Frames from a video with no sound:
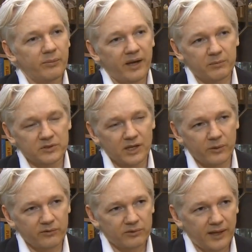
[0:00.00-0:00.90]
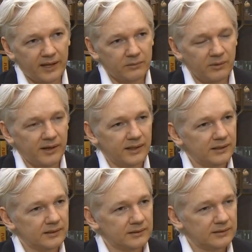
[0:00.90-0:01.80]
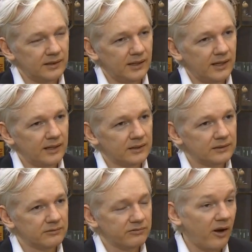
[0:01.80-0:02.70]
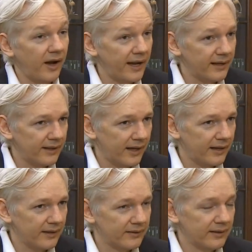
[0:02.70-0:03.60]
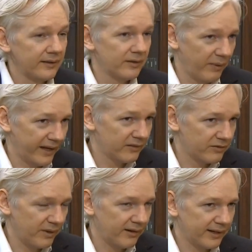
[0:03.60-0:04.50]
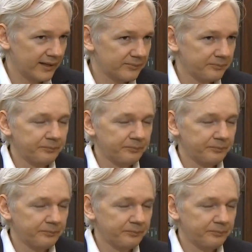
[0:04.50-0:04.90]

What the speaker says: payments going through Latin America via the Bank of America.